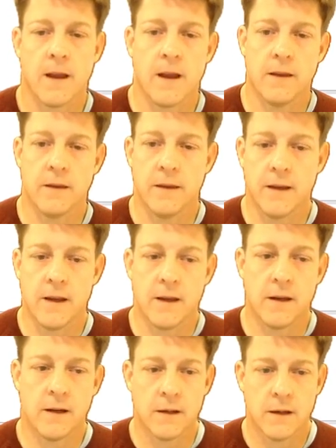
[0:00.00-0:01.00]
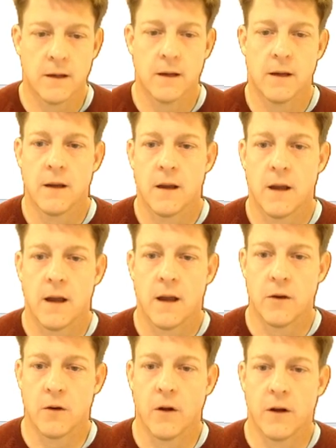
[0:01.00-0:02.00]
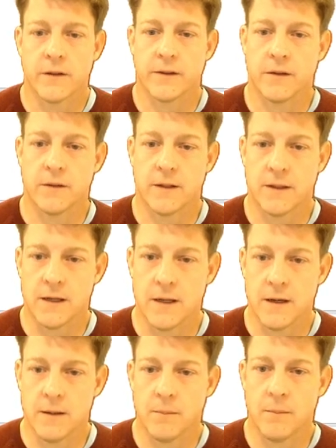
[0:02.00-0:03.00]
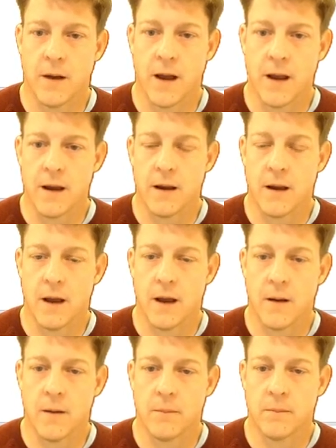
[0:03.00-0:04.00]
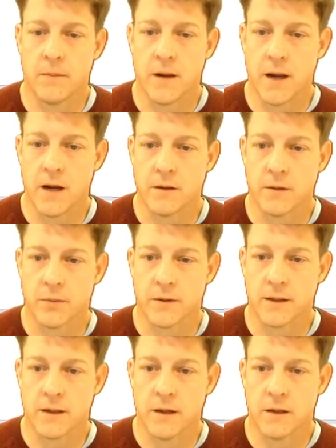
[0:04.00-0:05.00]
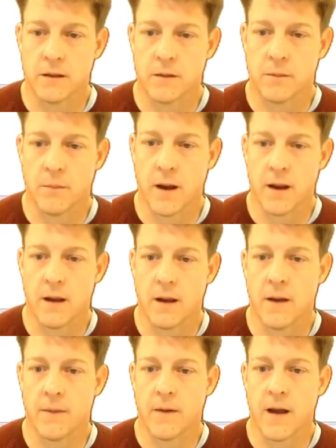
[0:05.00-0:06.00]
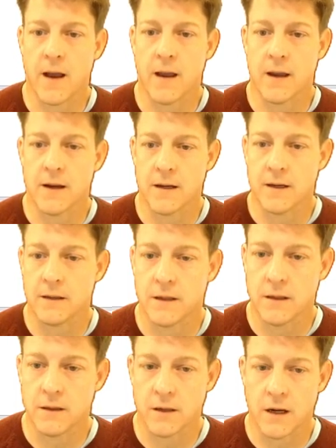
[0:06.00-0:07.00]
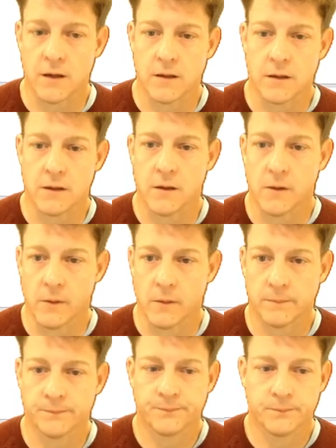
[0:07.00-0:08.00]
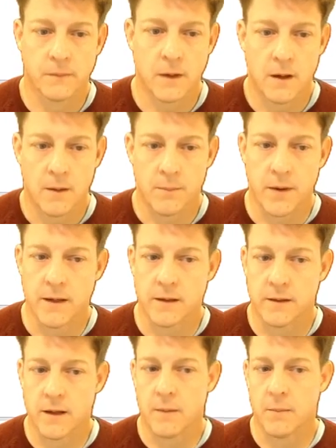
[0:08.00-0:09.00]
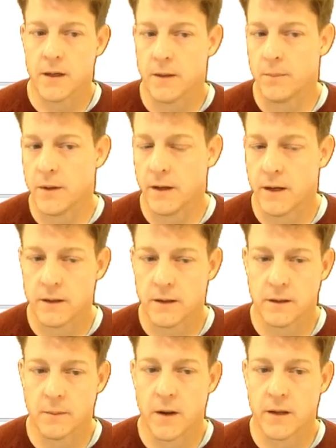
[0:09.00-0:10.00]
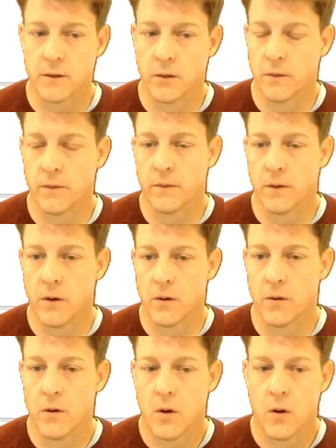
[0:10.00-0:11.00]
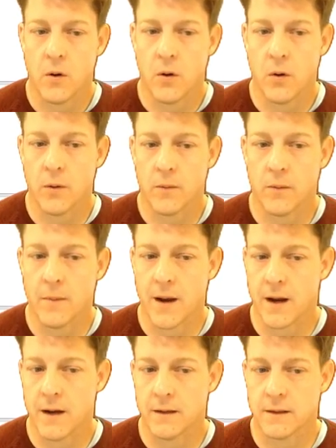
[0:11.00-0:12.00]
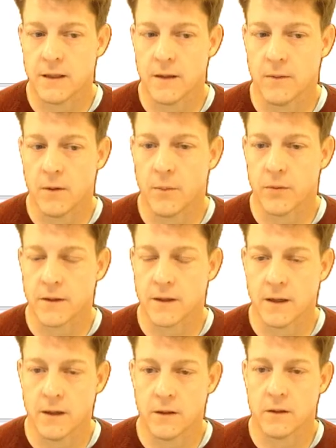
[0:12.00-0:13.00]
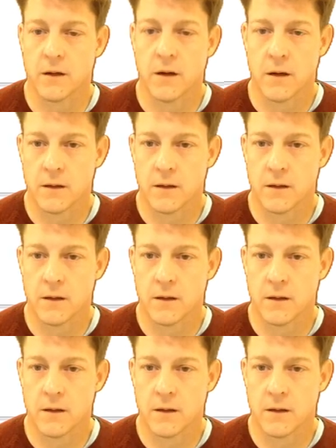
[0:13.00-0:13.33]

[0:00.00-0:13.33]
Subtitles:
And then you'll also see my agent percentage, my FI and ET change too, based on manipulations of my total flow or my SIVO percentage.